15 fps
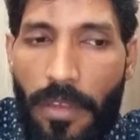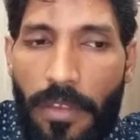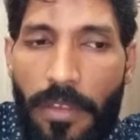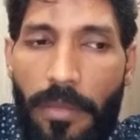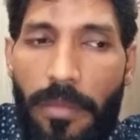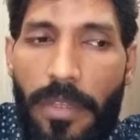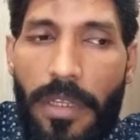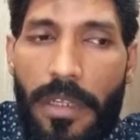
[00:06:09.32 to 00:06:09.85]

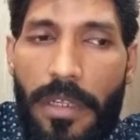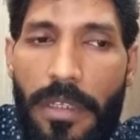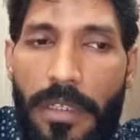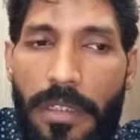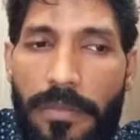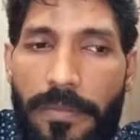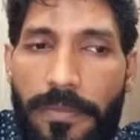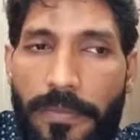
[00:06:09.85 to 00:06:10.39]

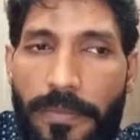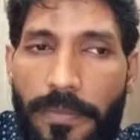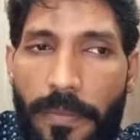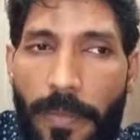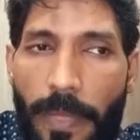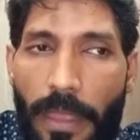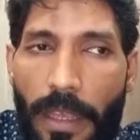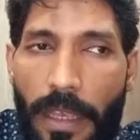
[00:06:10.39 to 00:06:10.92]
Similarly,
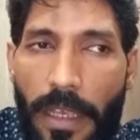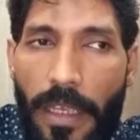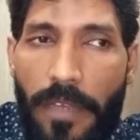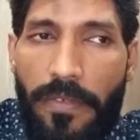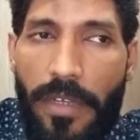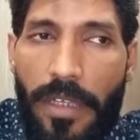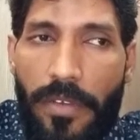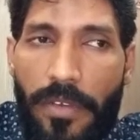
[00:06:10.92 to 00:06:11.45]

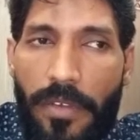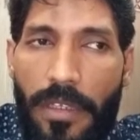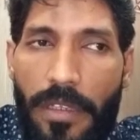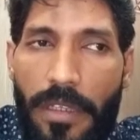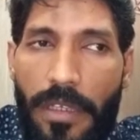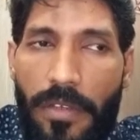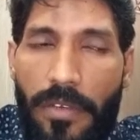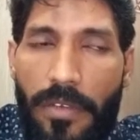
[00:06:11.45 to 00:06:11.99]
if I say
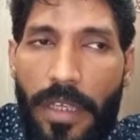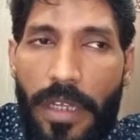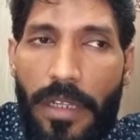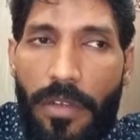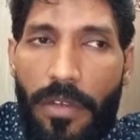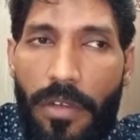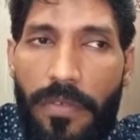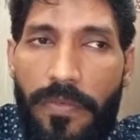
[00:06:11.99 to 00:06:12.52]
the
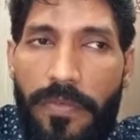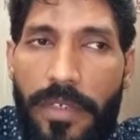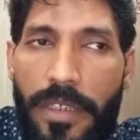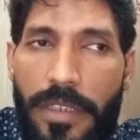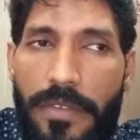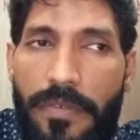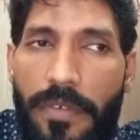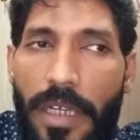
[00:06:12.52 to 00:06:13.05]
set of
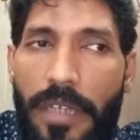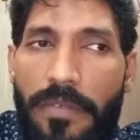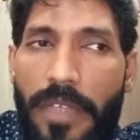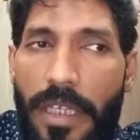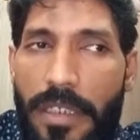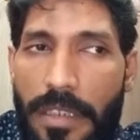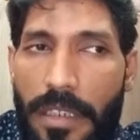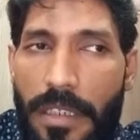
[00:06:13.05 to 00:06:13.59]
first five
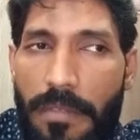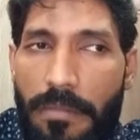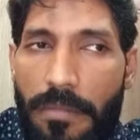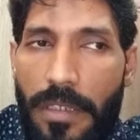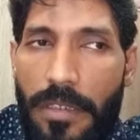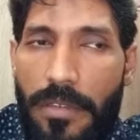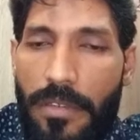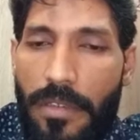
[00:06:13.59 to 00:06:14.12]
natural
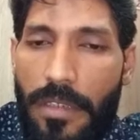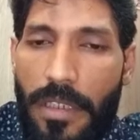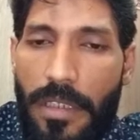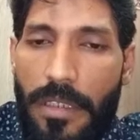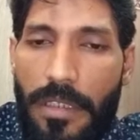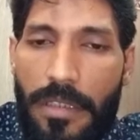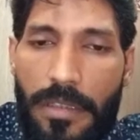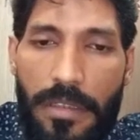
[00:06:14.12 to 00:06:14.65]
numbers, so
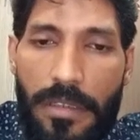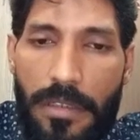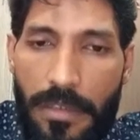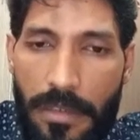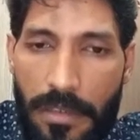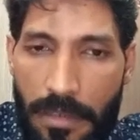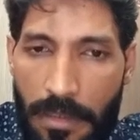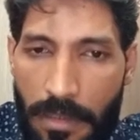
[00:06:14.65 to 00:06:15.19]
again this is
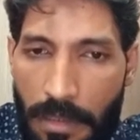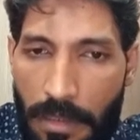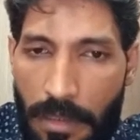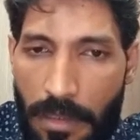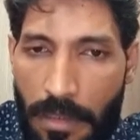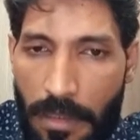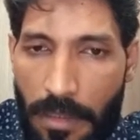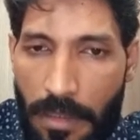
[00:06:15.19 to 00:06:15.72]

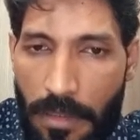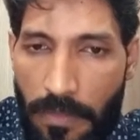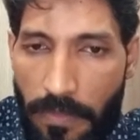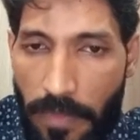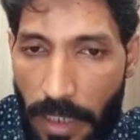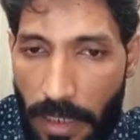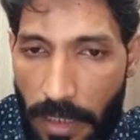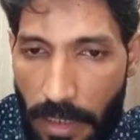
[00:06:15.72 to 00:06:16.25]

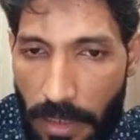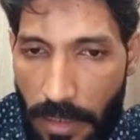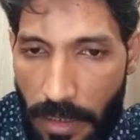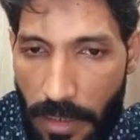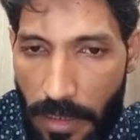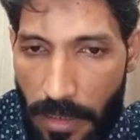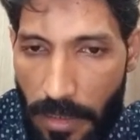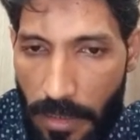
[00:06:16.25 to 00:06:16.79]
finite.
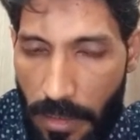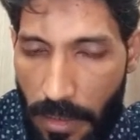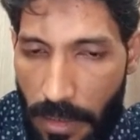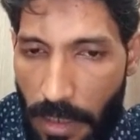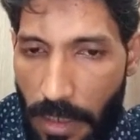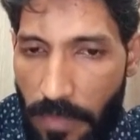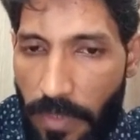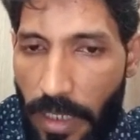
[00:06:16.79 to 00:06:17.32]

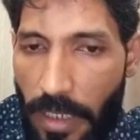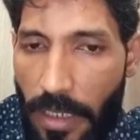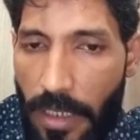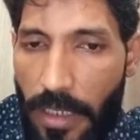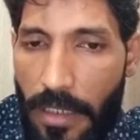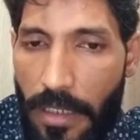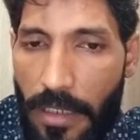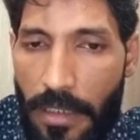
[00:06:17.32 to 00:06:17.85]
If I
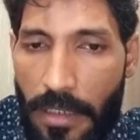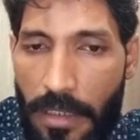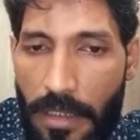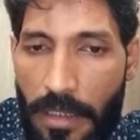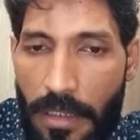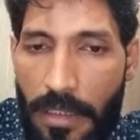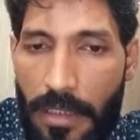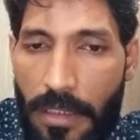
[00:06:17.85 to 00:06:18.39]
write
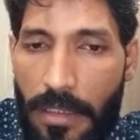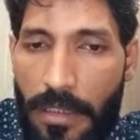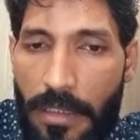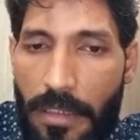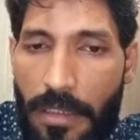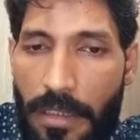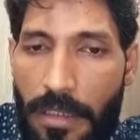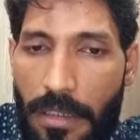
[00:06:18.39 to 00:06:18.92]

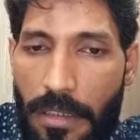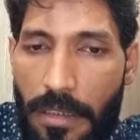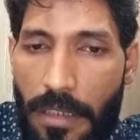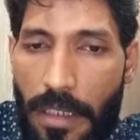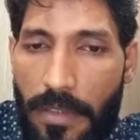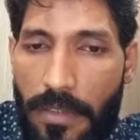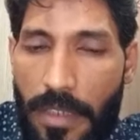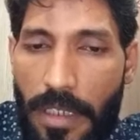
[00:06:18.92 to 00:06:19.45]

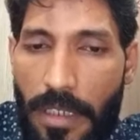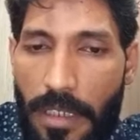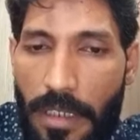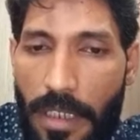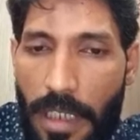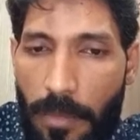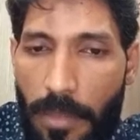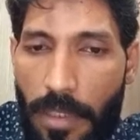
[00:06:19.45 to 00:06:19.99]
a set
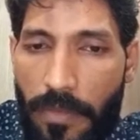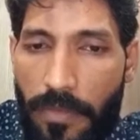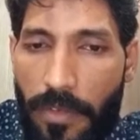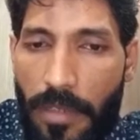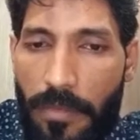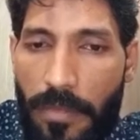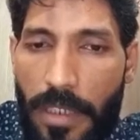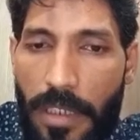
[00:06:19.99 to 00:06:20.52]
in tabular
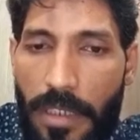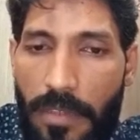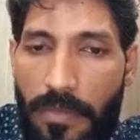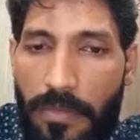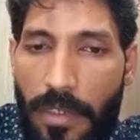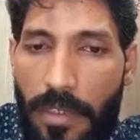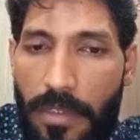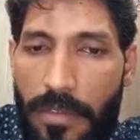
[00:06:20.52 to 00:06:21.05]
form, a
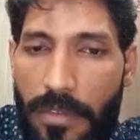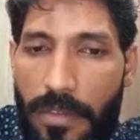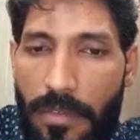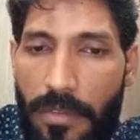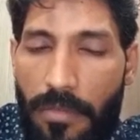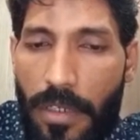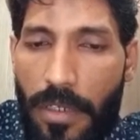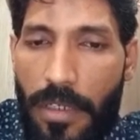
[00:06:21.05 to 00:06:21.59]
equals
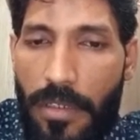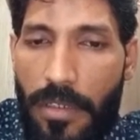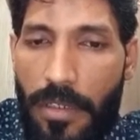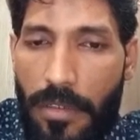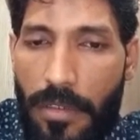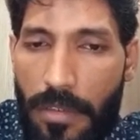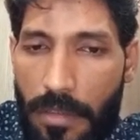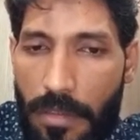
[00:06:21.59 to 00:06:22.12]
1
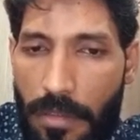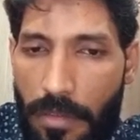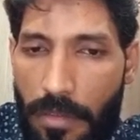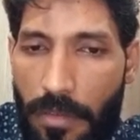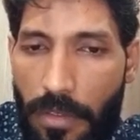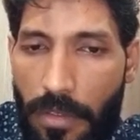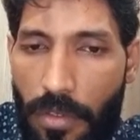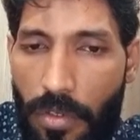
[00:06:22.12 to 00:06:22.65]

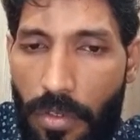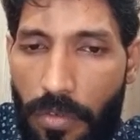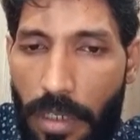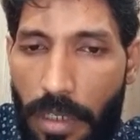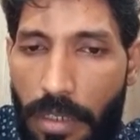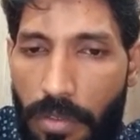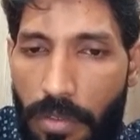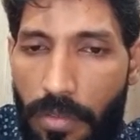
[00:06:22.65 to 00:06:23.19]
0
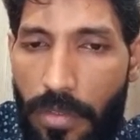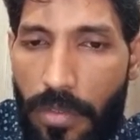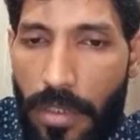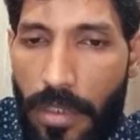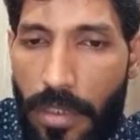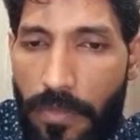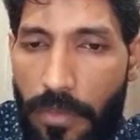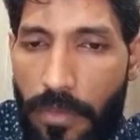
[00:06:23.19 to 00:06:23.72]
1 2
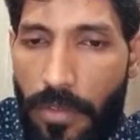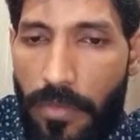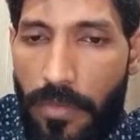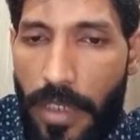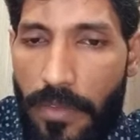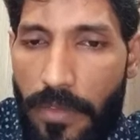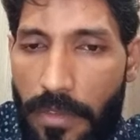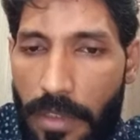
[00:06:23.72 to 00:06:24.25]
3 4
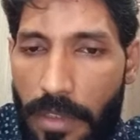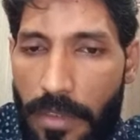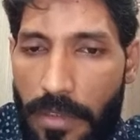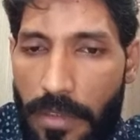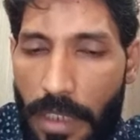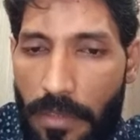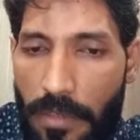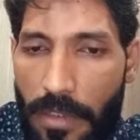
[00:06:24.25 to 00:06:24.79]
5 6
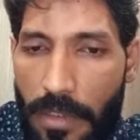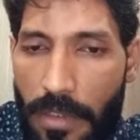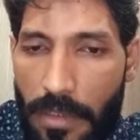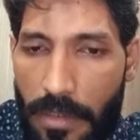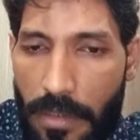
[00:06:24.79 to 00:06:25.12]
7